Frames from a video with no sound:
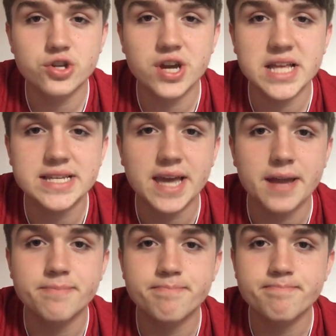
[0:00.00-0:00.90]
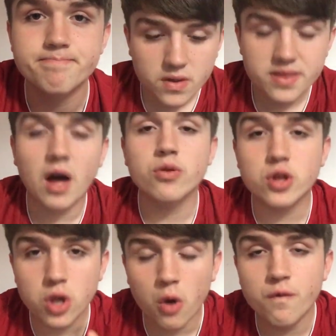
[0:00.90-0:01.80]
shirt again? Now
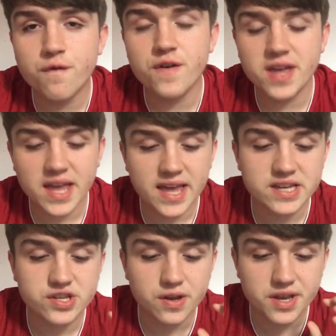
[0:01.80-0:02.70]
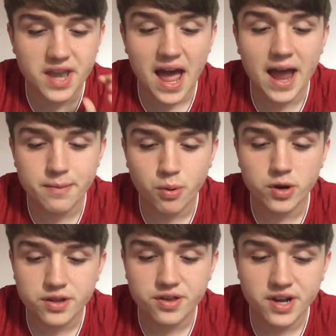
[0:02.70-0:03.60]
the loan fee is
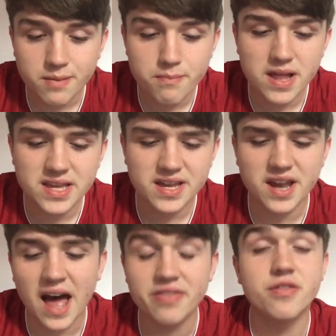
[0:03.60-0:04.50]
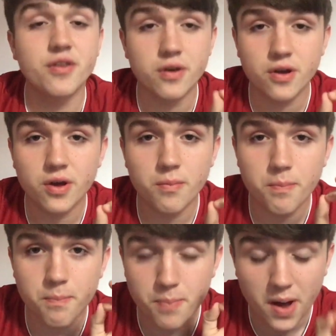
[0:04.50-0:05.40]
9.3 million and the
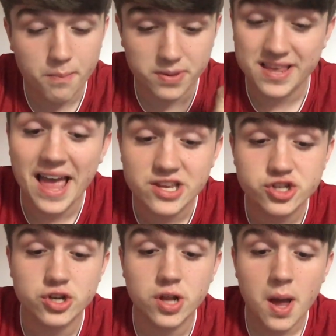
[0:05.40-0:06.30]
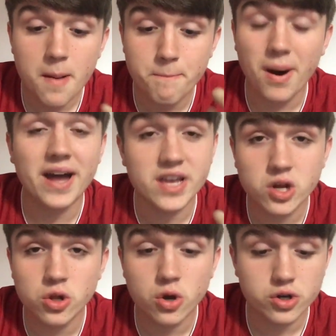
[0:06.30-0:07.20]
potential buy
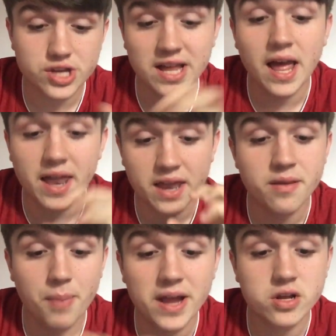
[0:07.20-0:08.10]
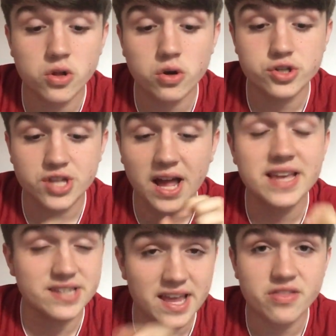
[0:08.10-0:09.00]
clause and the buy clause
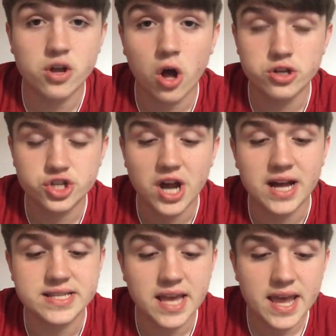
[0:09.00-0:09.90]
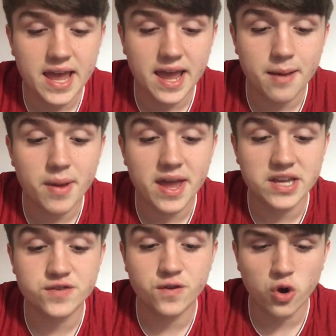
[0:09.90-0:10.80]
that is in the contract um,
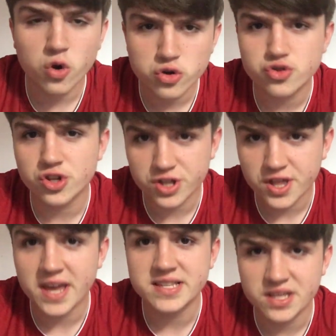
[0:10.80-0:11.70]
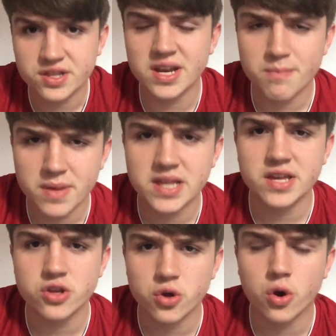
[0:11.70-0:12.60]
is for 133
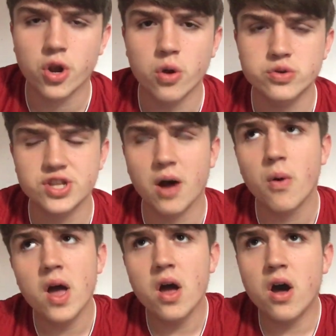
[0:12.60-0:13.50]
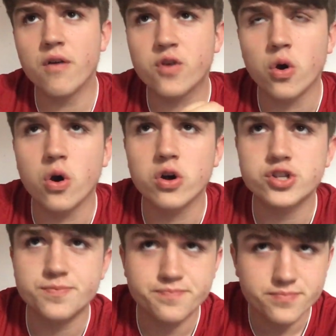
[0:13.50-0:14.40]
million euros. Now of
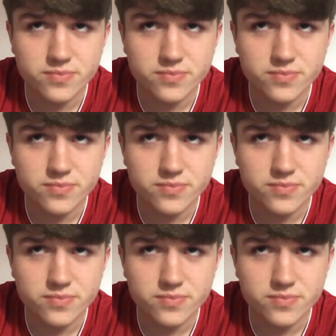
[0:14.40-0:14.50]
course